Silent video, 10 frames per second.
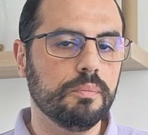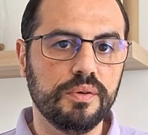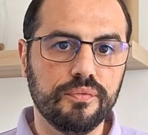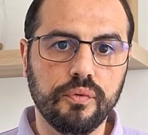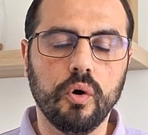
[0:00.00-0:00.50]

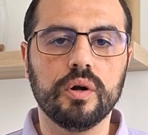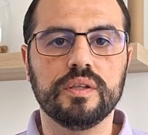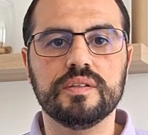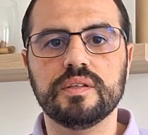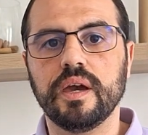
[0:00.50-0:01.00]
before
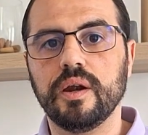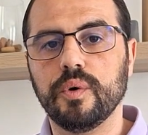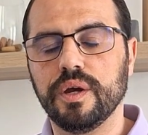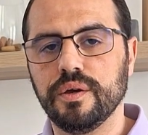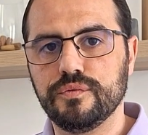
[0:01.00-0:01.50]
this
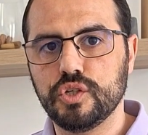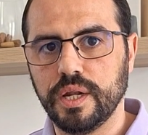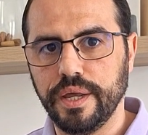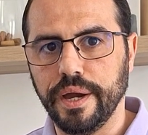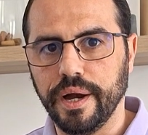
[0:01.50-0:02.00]
era of
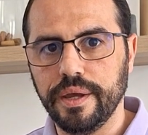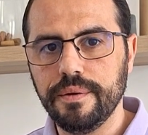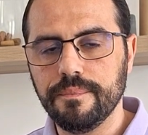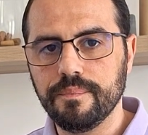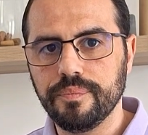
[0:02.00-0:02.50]
Gen AI,